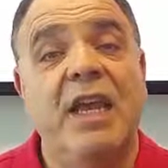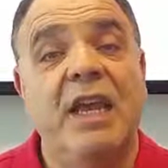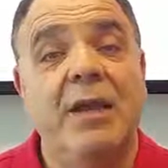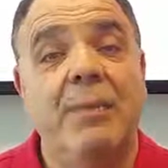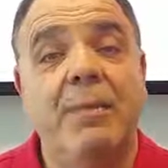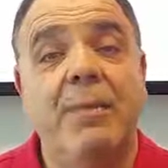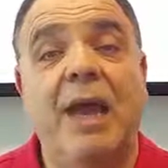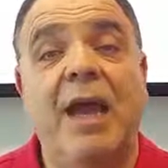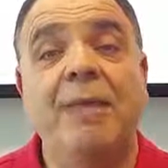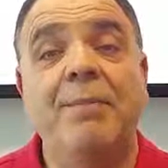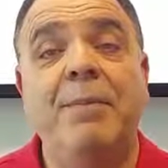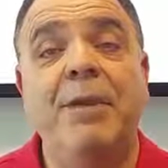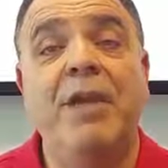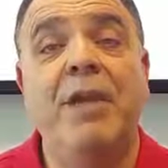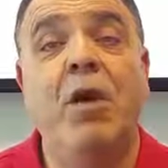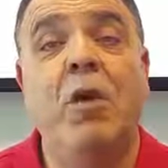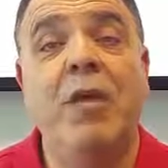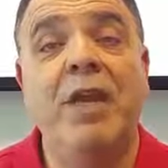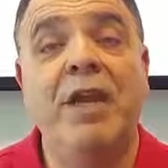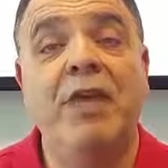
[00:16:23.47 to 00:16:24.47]
It might be
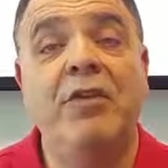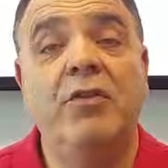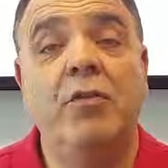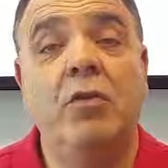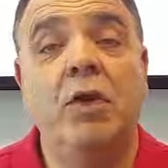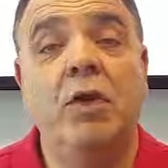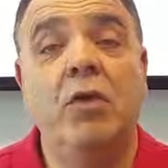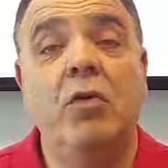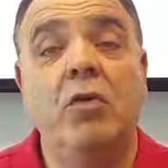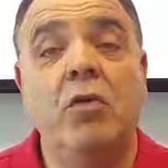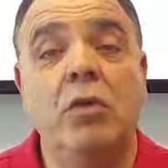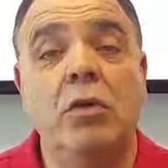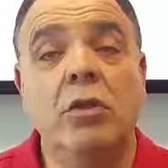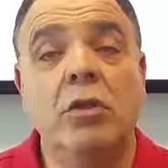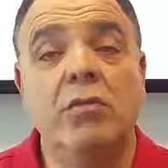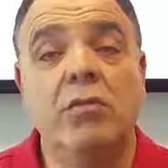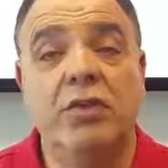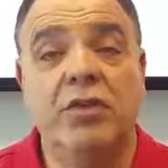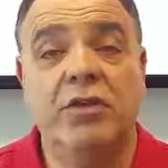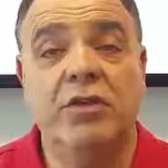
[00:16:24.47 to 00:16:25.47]
going into a
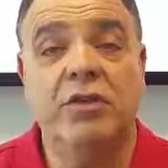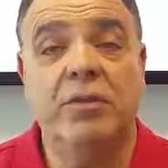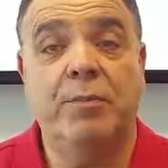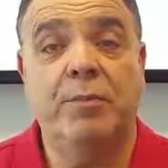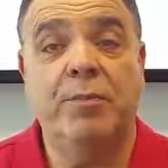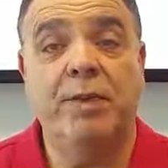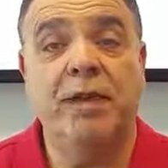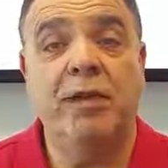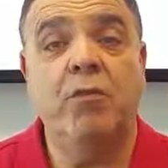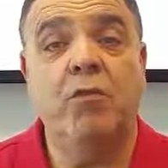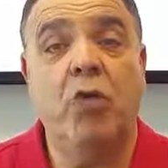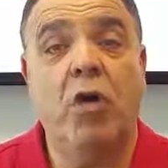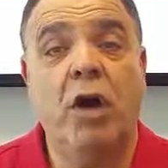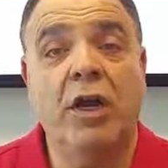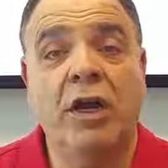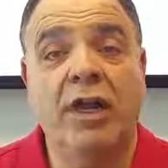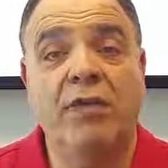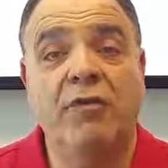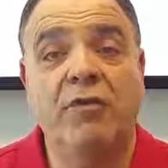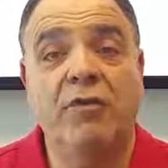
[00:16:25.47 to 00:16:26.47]
cooler, which is a big
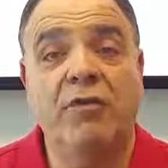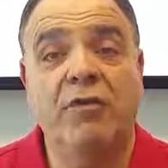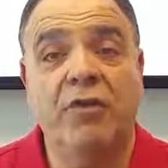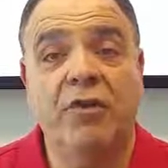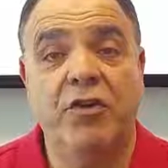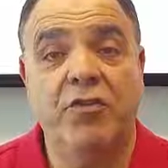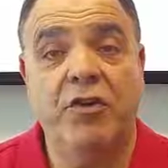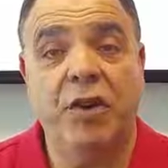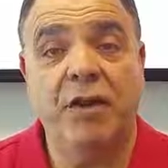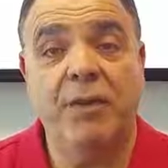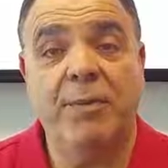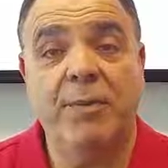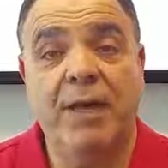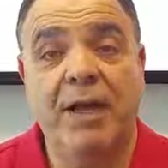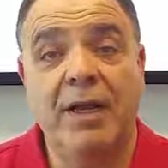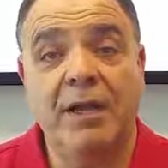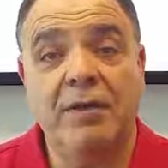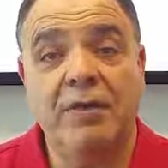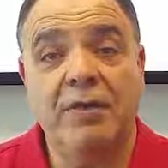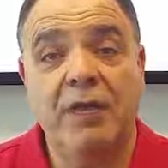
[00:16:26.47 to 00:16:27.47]
walk-in refrigerator
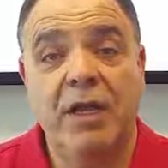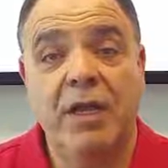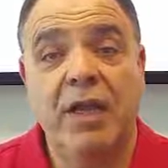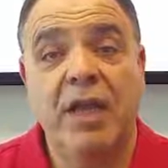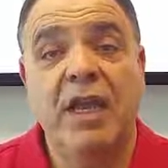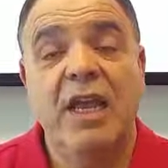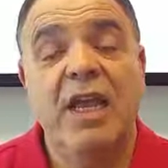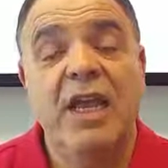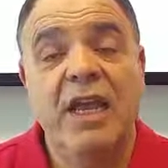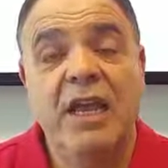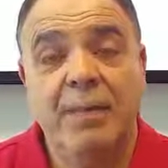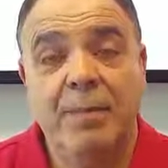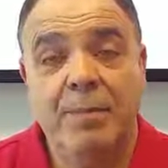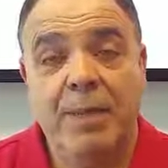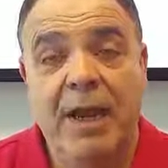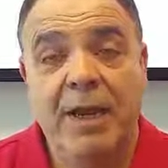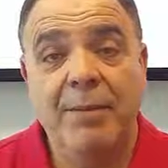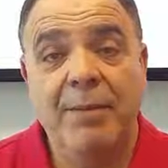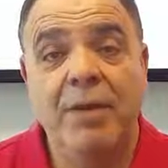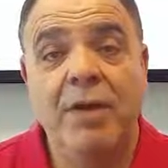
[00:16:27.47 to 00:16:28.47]
box. It
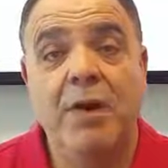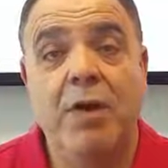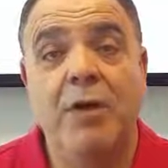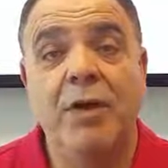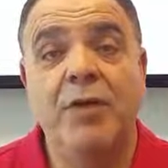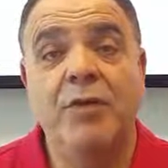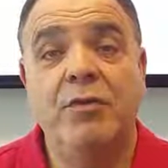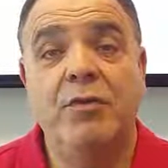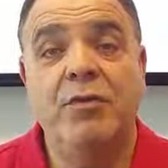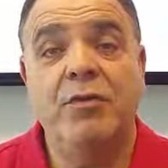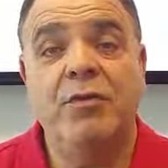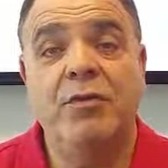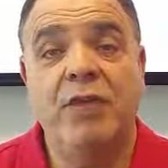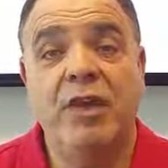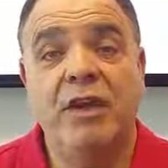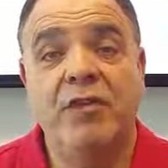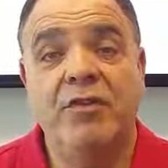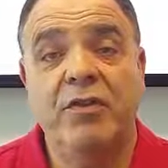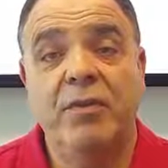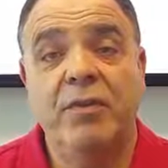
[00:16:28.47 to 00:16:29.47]
might be going to a
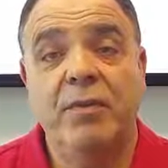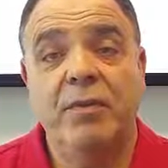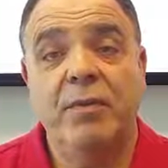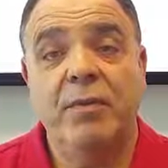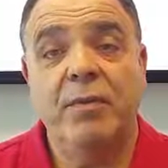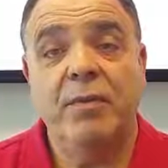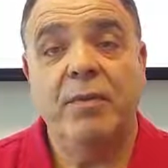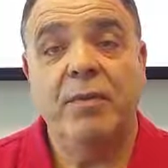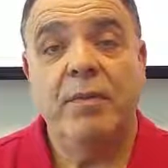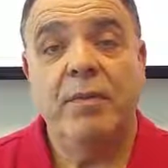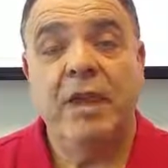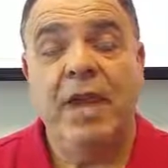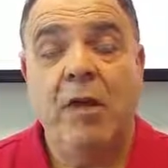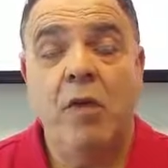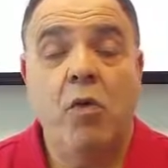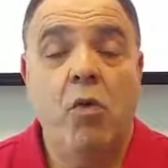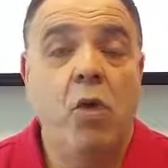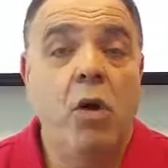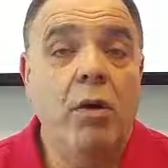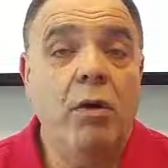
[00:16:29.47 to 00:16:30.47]
freezer,
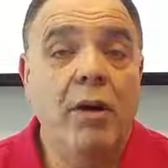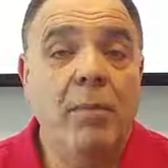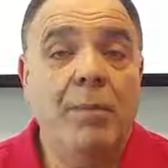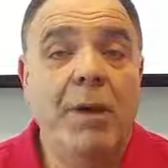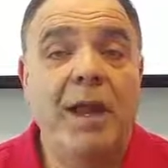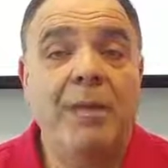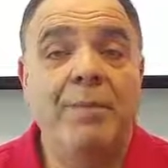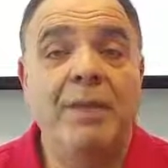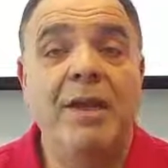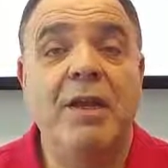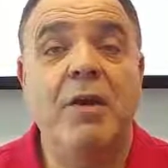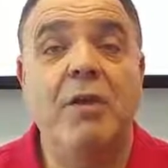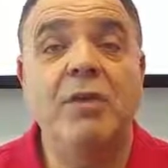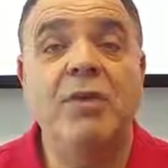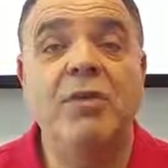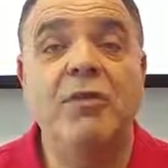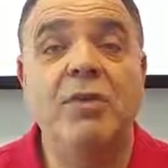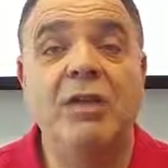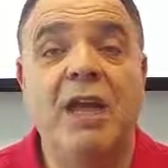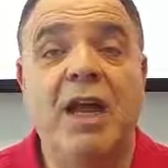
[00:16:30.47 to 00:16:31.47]
or it might be
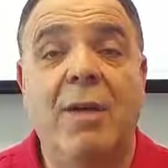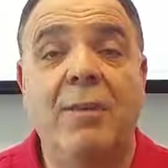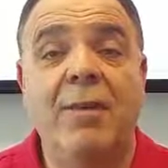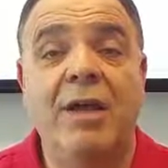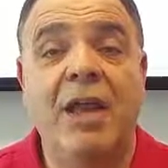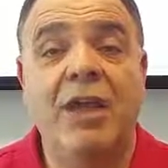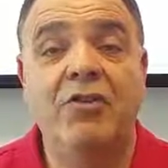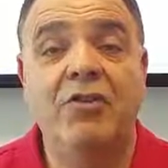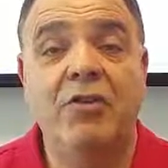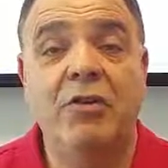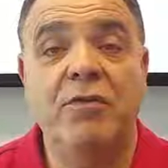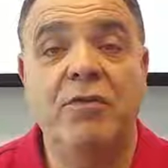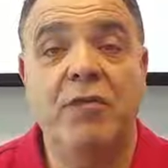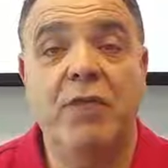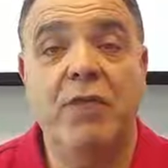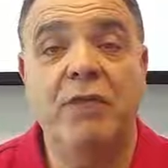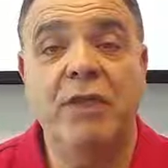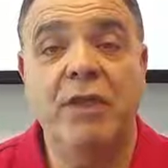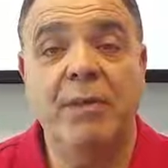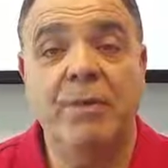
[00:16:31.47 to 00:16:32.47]
going to a combination of
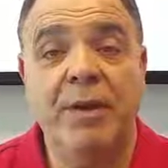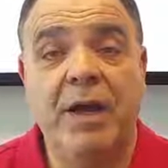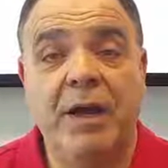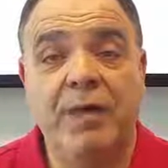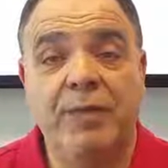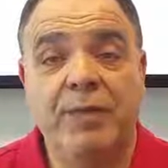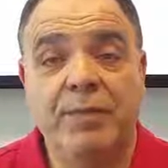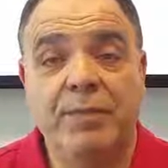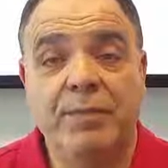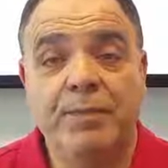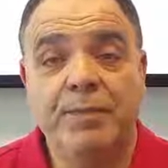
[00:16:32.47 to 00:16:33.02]
all the above.